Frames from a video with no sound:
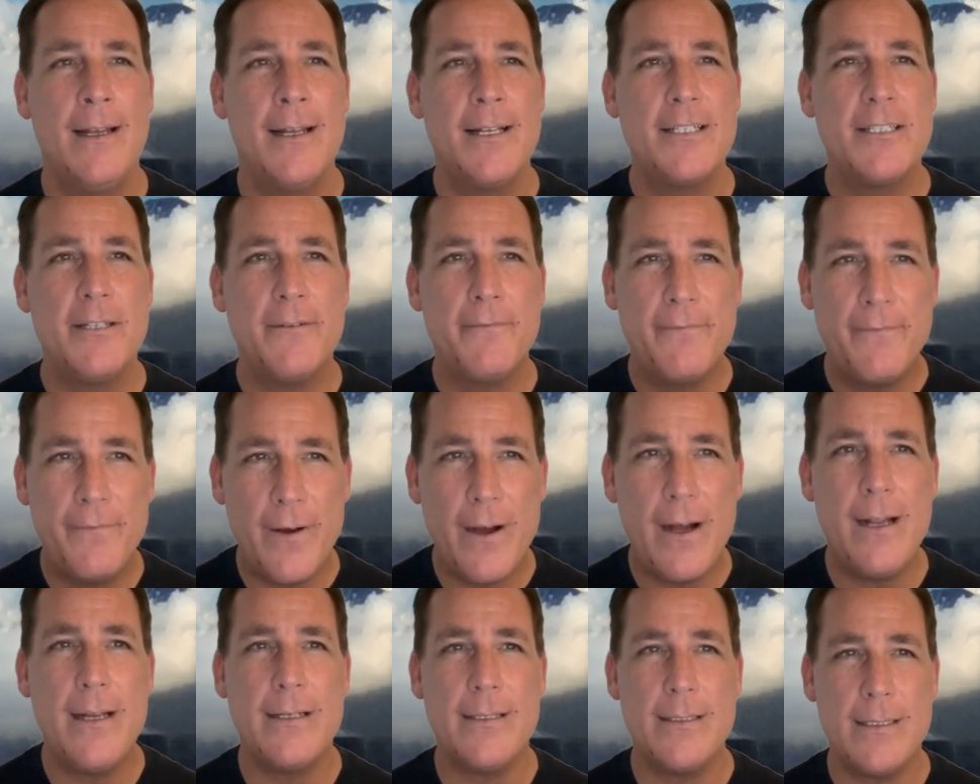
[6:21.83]
to
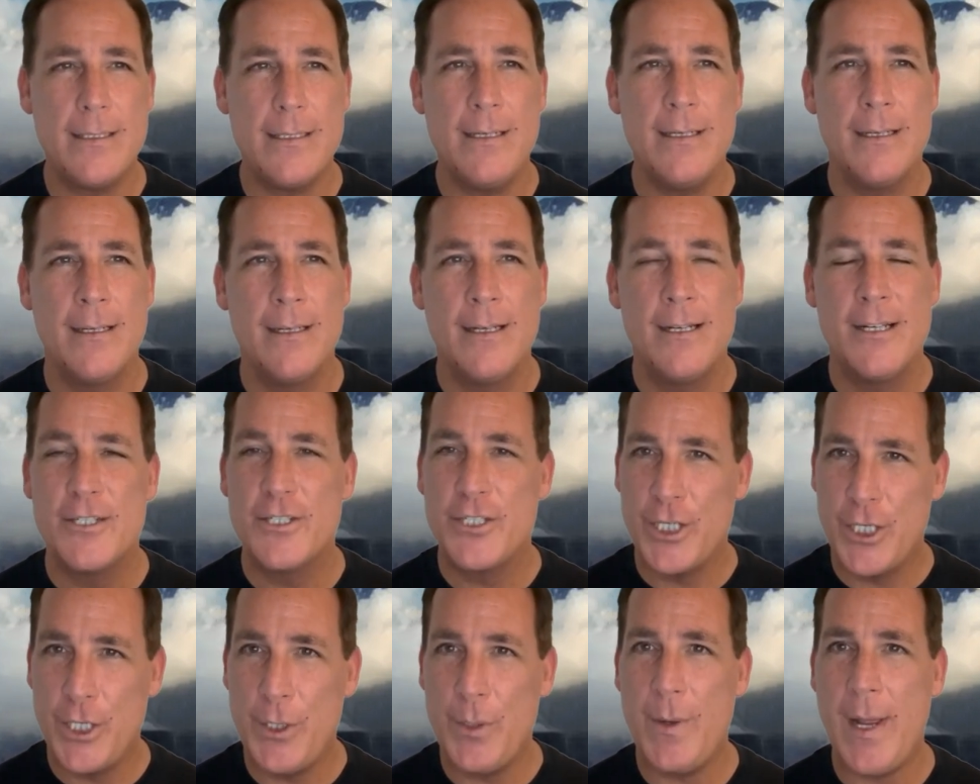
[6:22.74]
fund
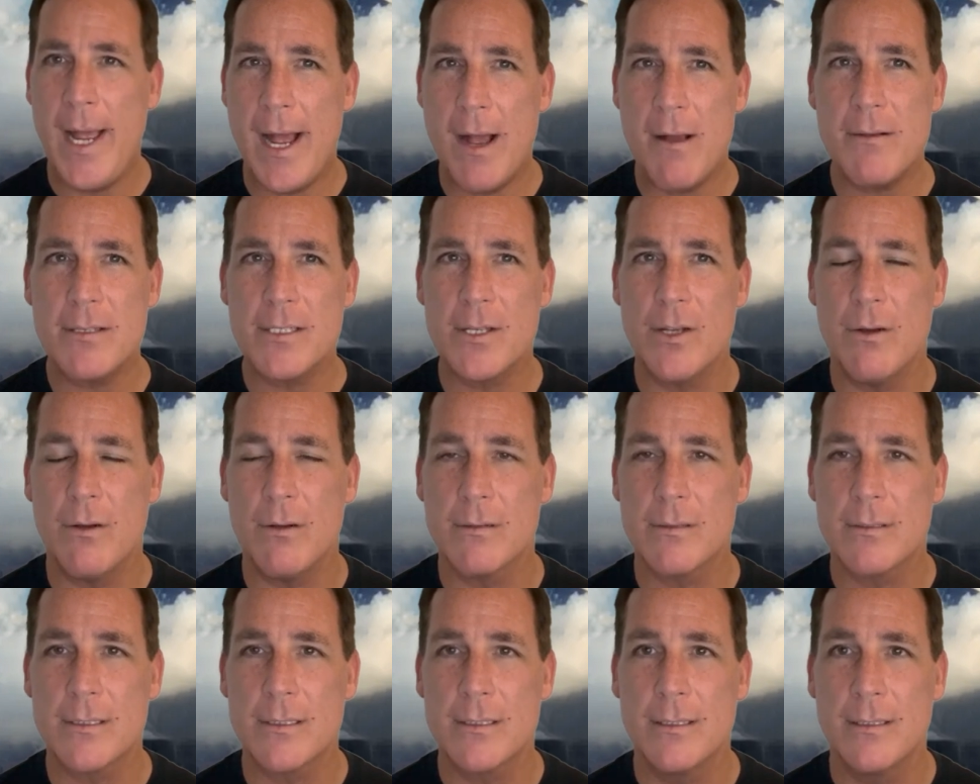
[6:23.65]
two
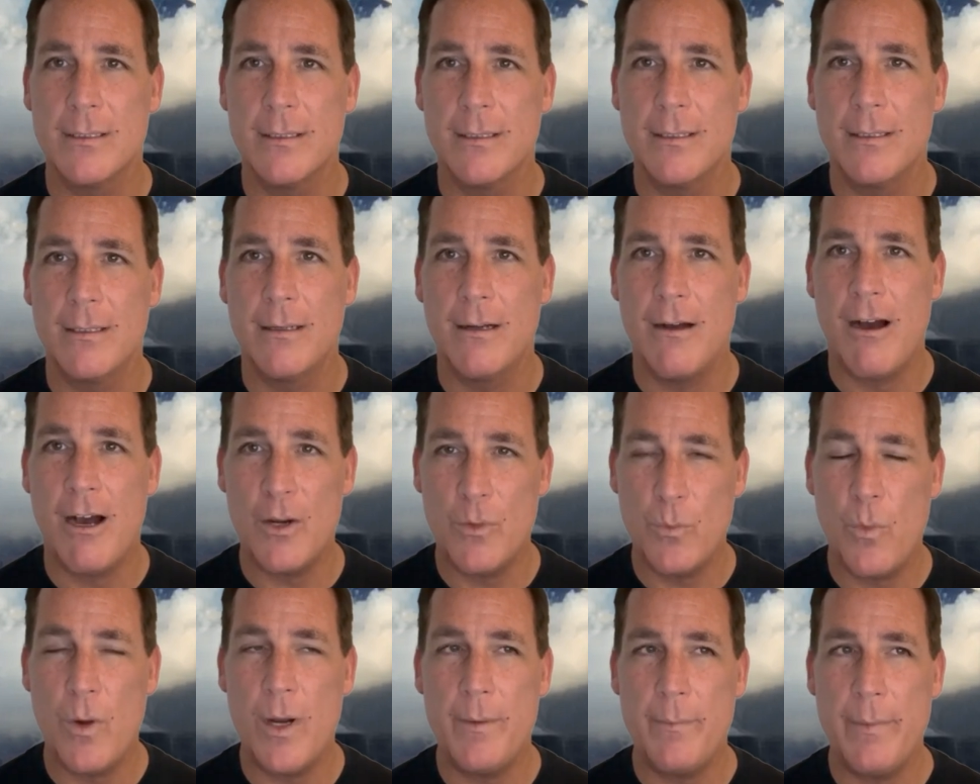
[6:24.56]
households on
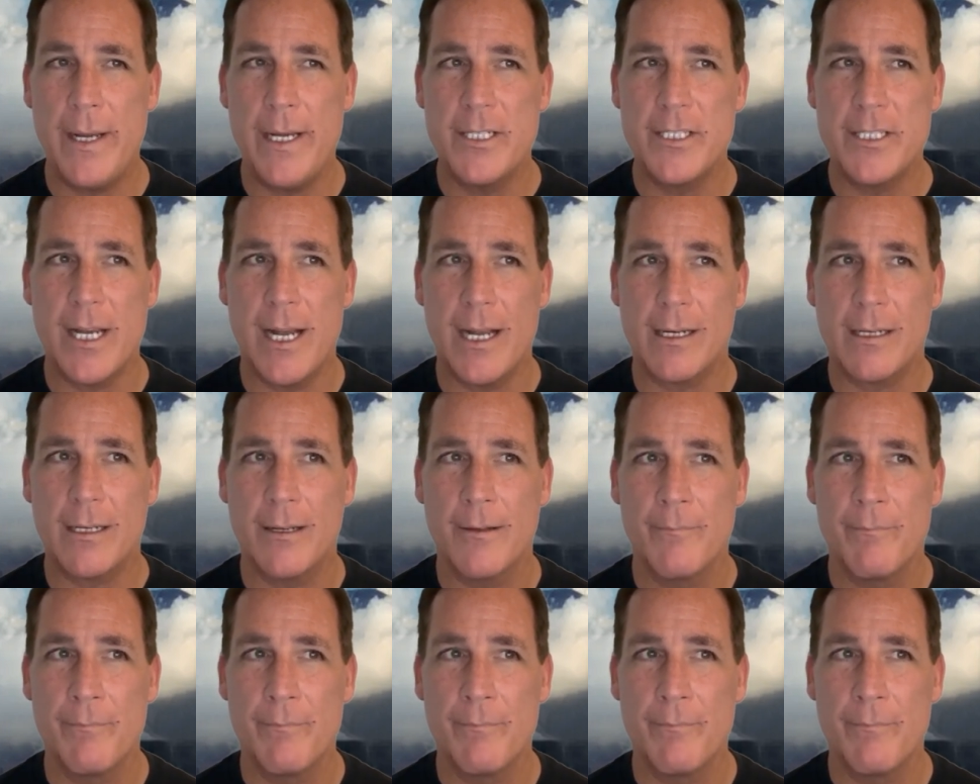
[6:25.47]
one paycheck.